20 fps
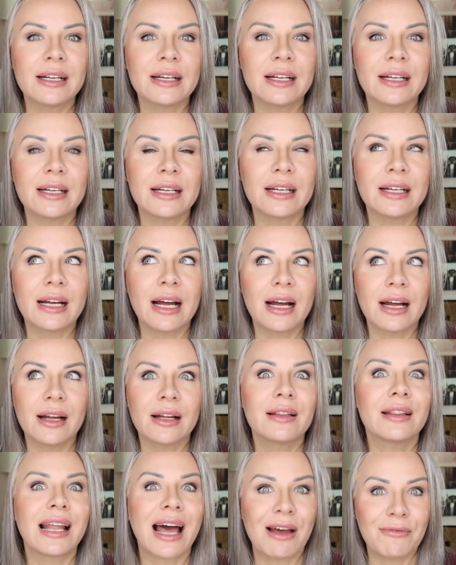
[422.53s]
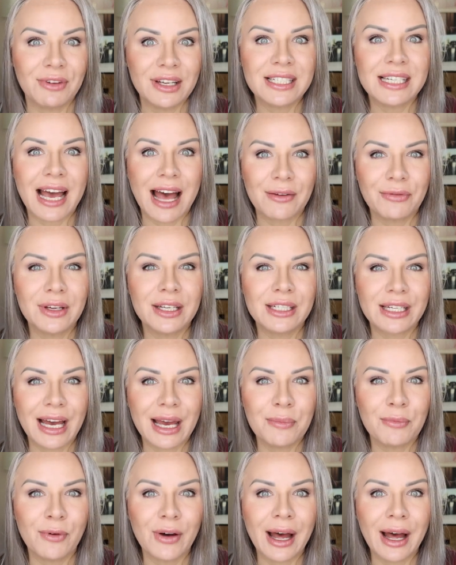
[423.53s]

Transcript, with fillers: uh, Laffy Taffy type